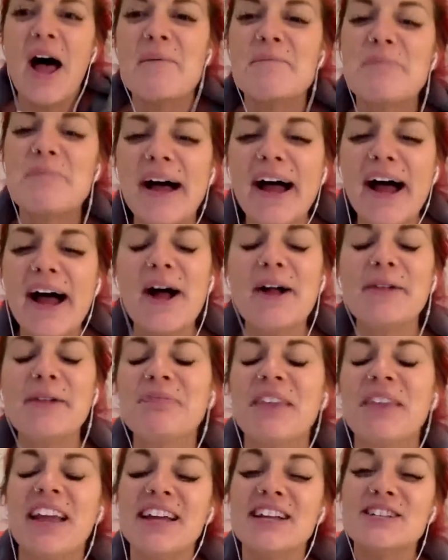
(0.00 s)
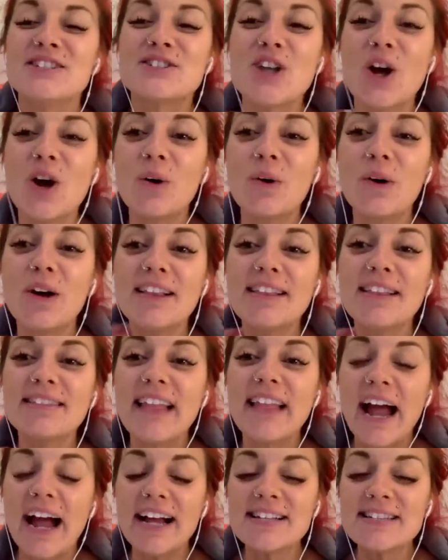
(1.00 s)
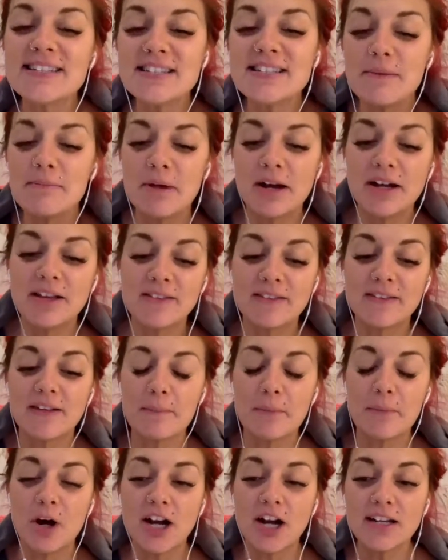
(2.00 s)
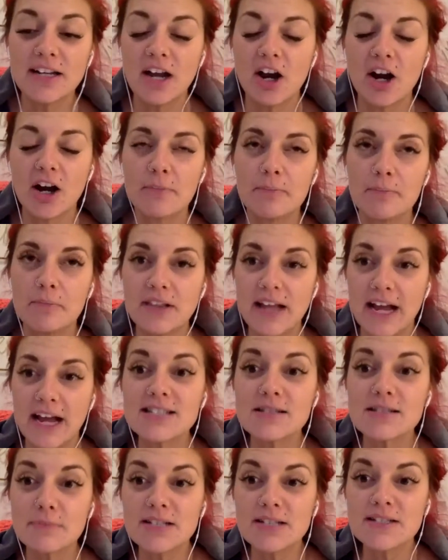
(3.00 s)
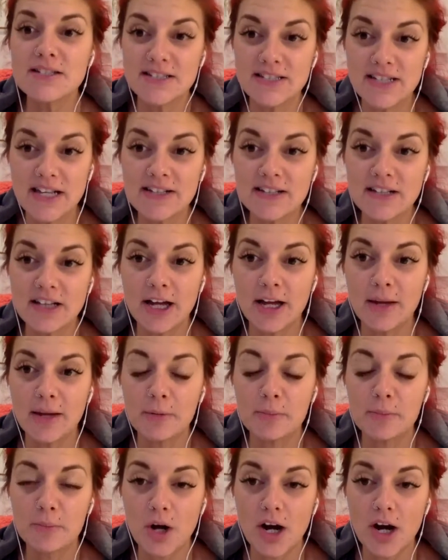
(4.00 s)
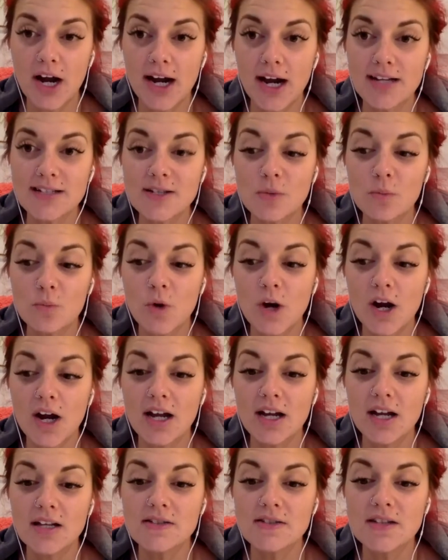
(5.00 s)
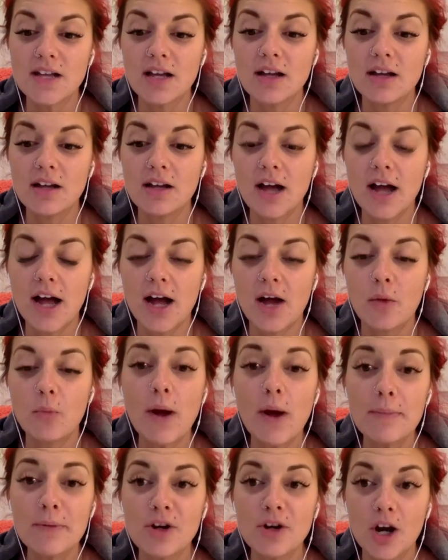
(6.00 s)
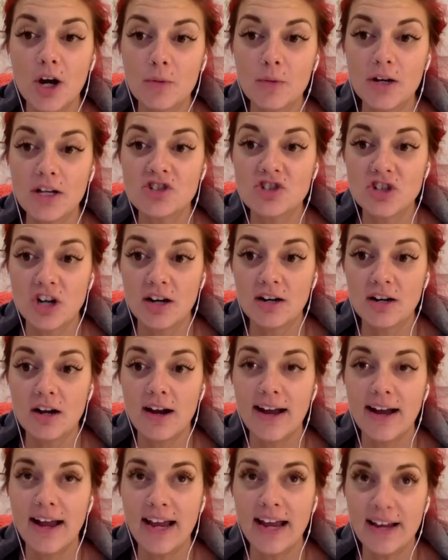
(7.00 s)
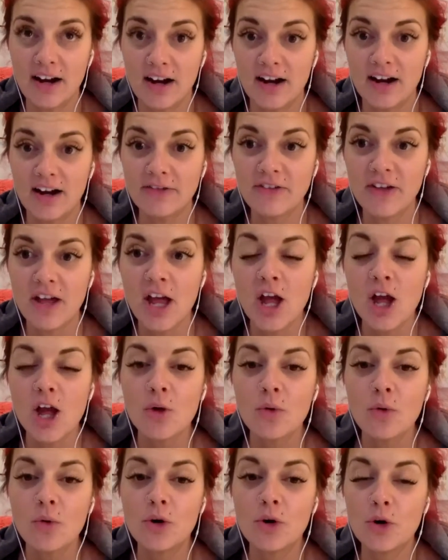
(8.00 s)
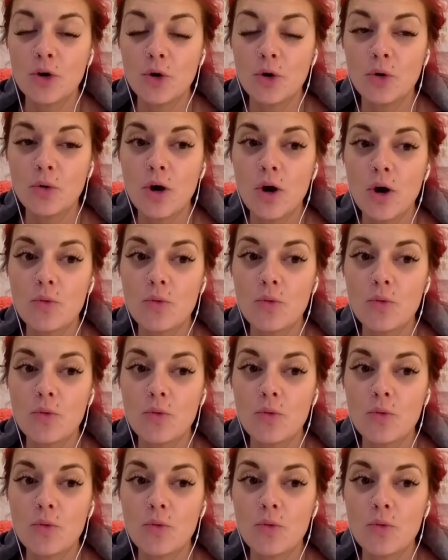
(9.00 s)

But um, so last month's pod or last month's Success Club prize was a webinar with Jon Acuff, who